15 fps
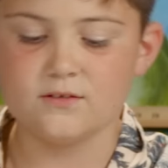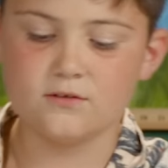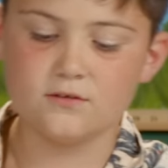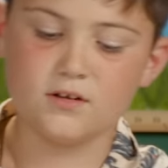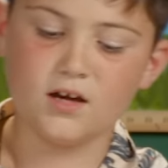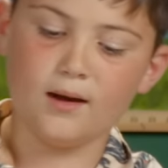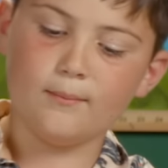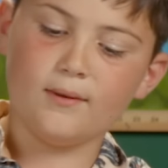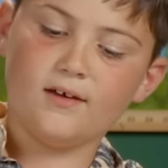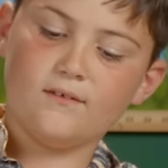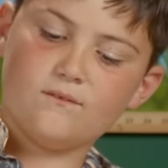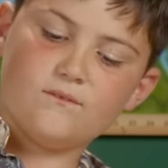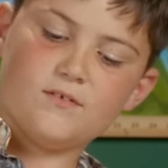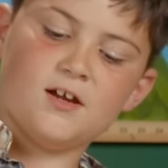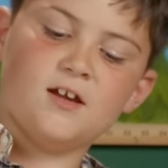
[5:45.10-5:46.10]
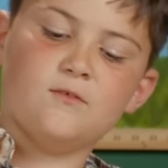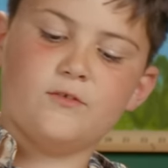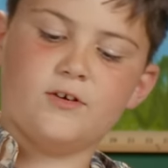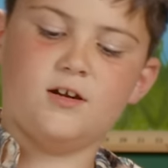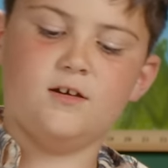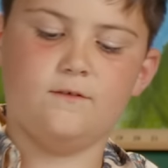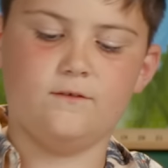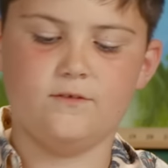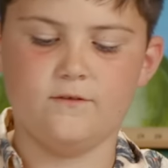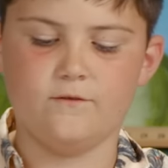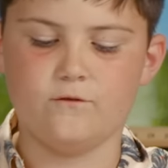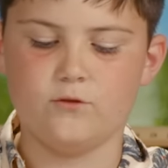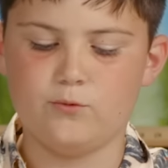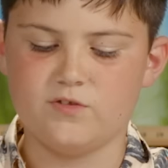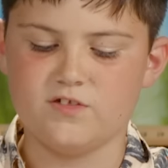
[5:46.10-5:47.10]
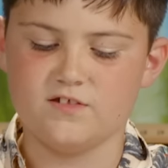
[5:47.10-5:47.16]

They're not my favorite of the fruit